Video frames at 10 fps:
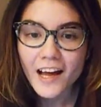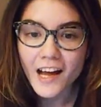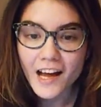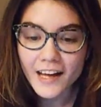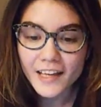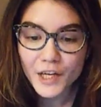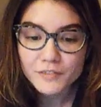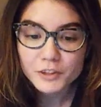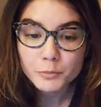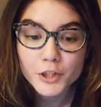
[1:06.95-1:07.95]
I
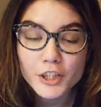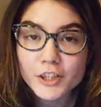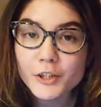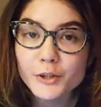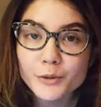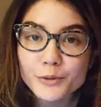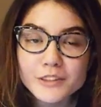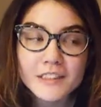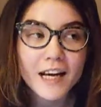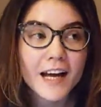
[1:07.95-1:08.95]
have some good
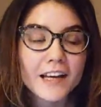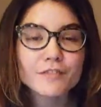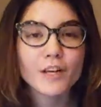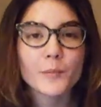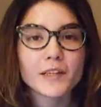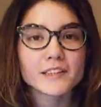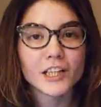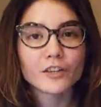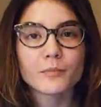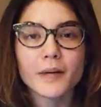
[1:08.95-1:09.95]
news. I found
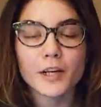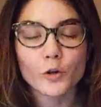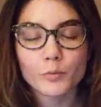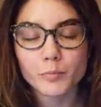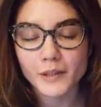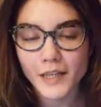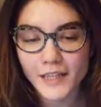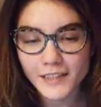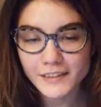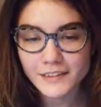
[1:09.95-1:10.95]
myself my own
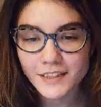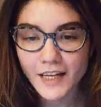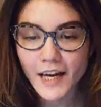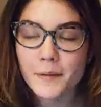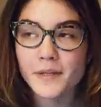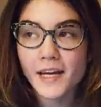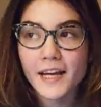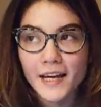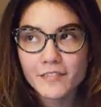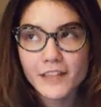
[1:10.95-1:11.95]
place. I mean, I
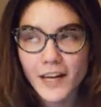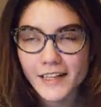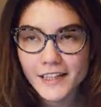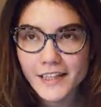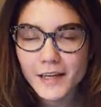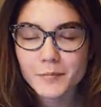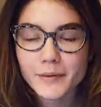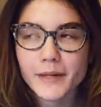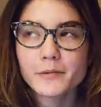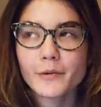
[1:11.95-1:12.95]
haven't gotten it yet, but
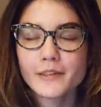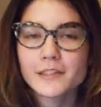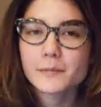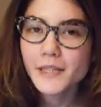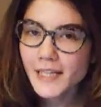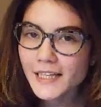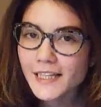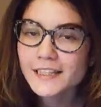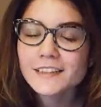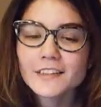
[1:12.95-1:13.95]
I'm going to be getting
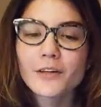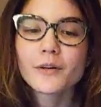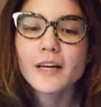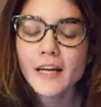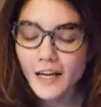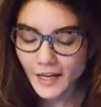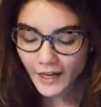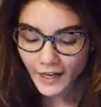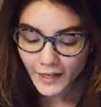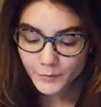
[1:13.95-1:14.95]
it, so
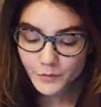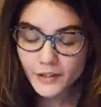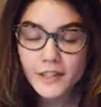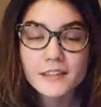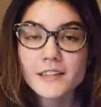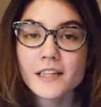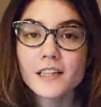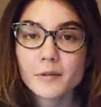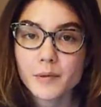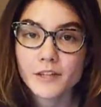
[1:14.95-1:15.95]
I'm really
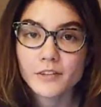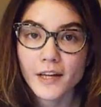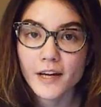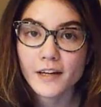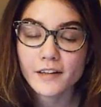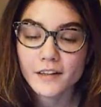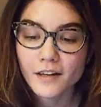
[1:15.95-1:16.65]
excited about that.